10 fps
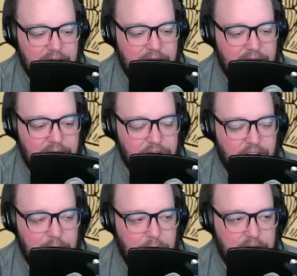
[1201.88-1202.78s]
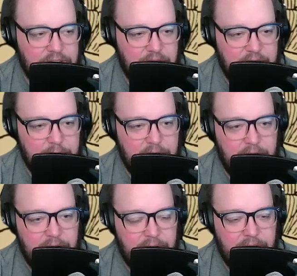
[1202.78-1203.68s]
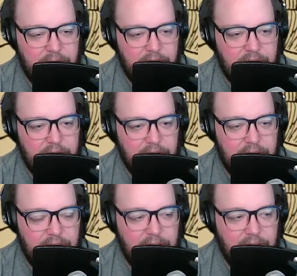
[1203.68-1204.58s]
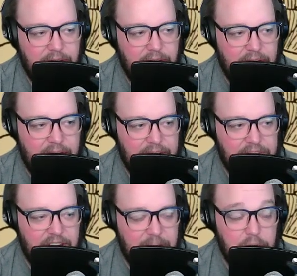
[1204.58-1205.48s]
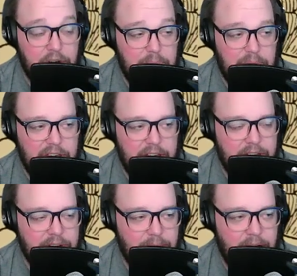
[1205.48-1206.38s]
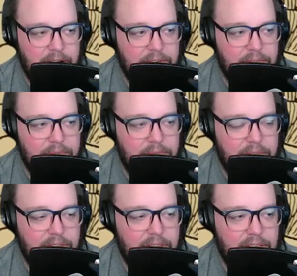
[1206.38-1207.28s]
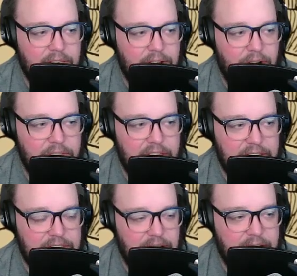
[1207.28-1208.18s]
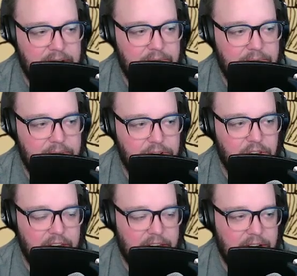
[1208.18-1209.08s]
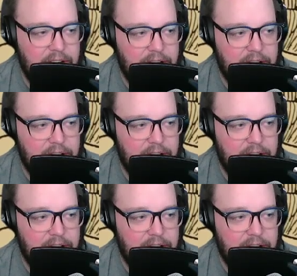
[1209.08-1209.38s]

the there's like a mausoleum there, and it's like pretty big, right? On the inside. There's like